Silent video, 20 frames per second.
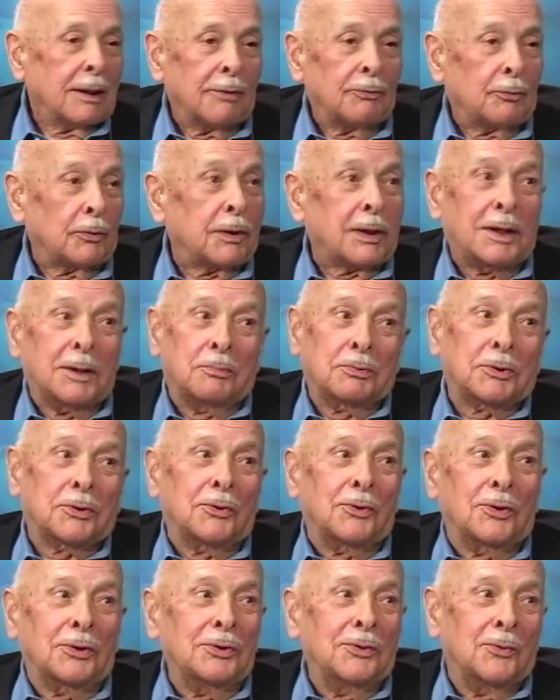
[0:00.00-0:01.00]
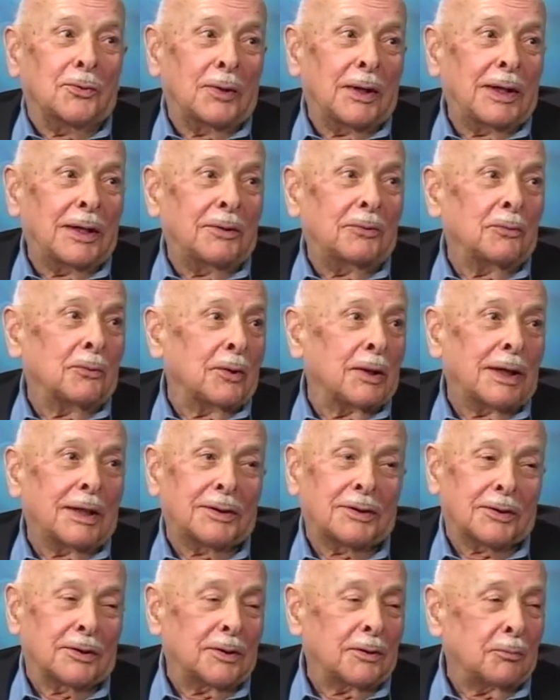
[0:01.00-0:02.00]
If it keeps going the way it
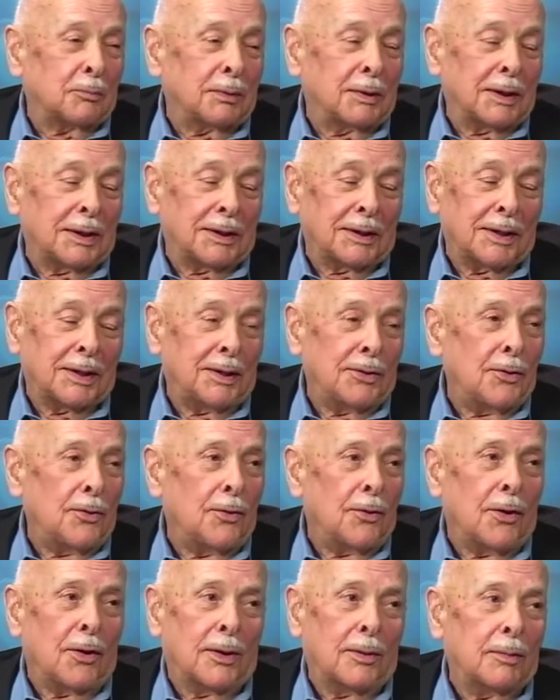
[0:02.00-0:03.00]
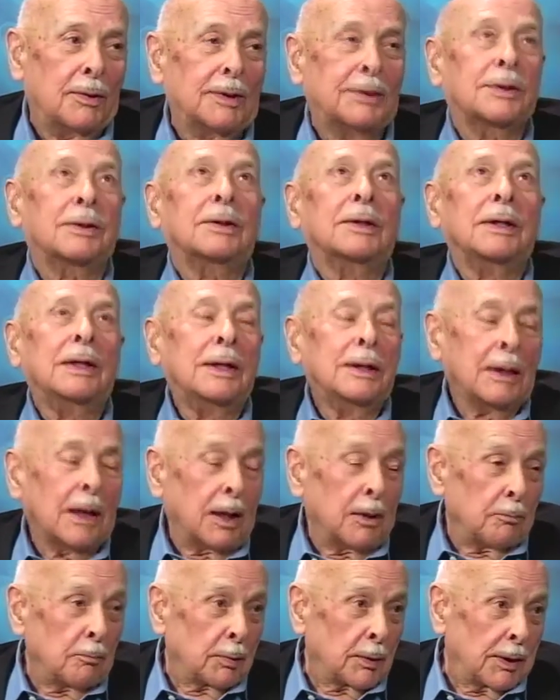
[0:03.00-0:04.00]
was, it'll be an enormous,
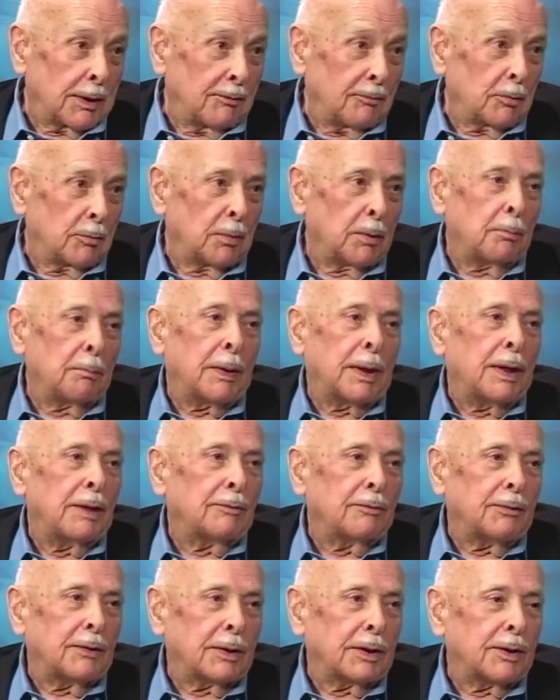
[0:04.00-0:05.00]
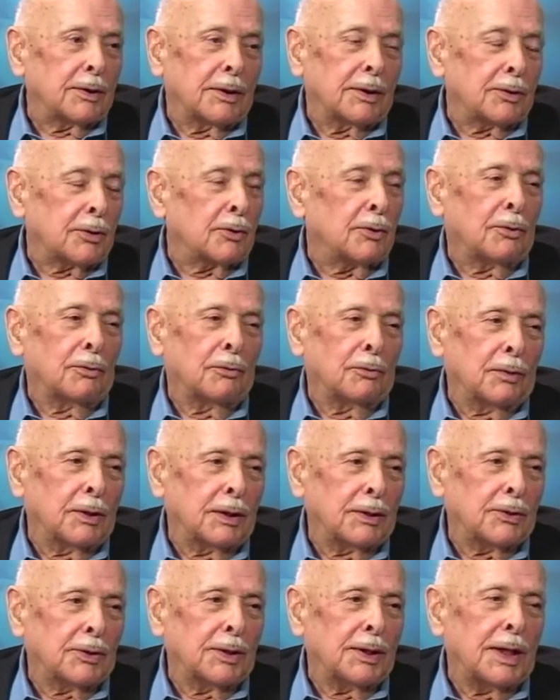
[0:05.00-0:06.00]
unbelievable benefit to this whole
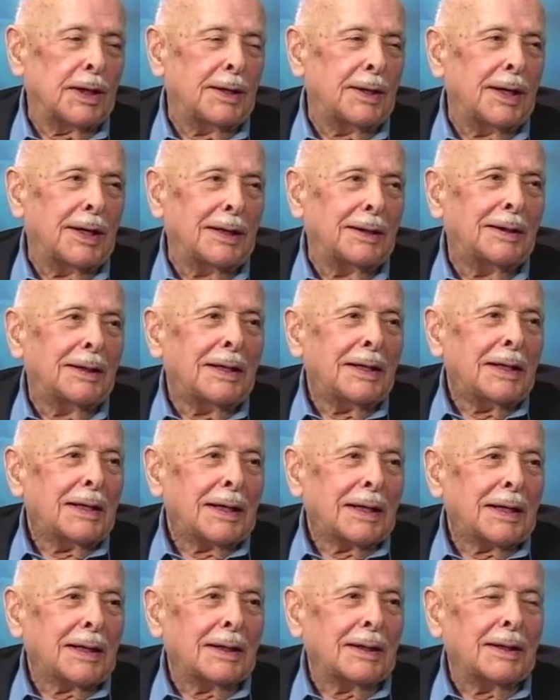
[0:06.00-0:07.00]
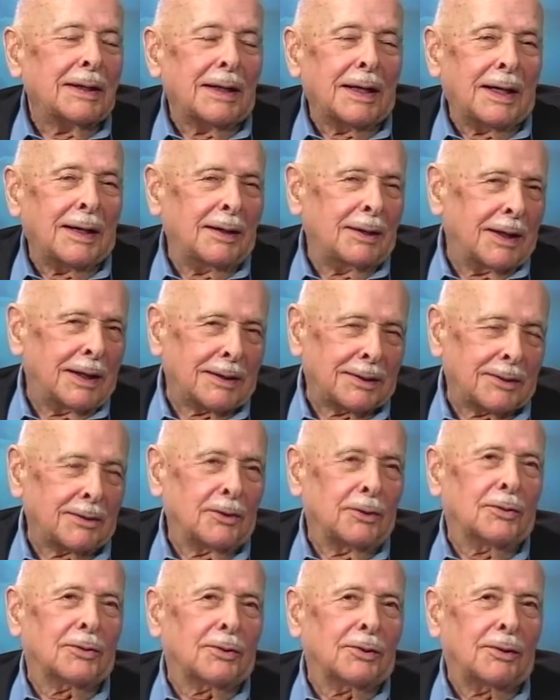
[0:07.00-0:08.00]
region. And I like to
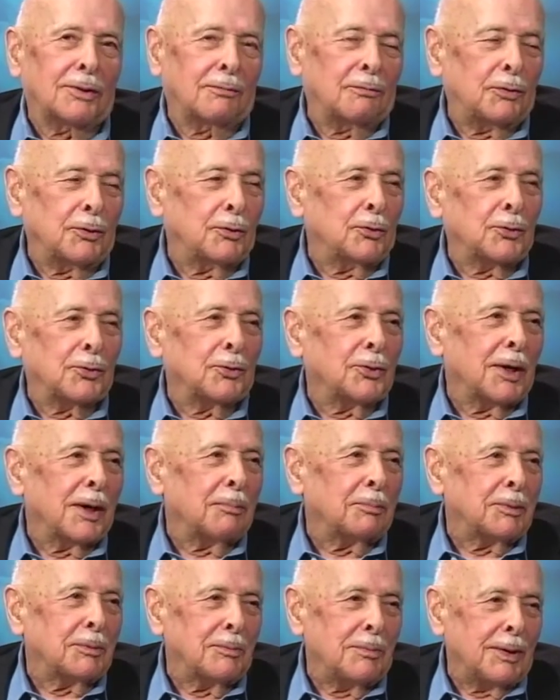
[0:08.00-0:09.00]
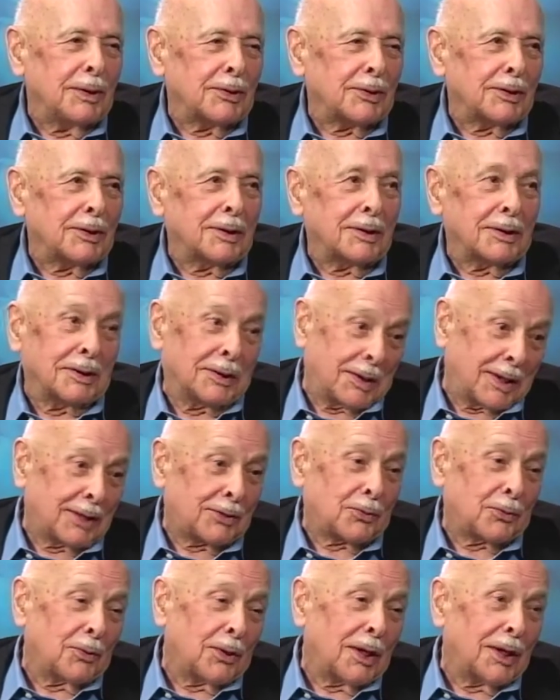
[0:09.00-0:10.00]
look to the future optimistically.
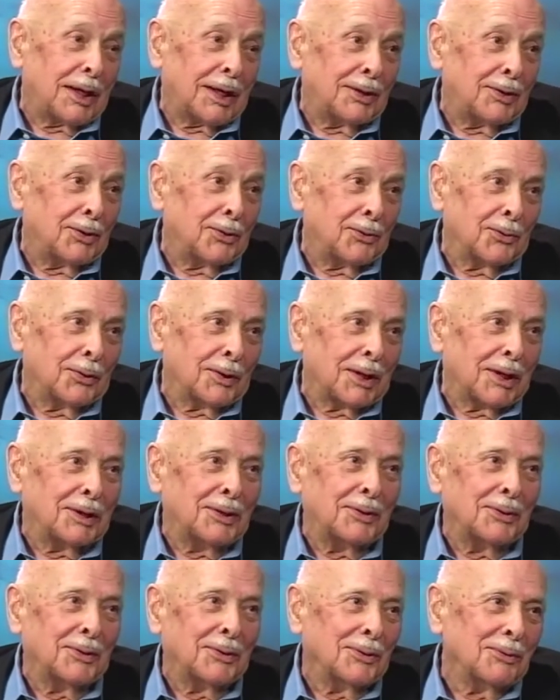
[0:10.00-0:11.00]
That's why I do what I do.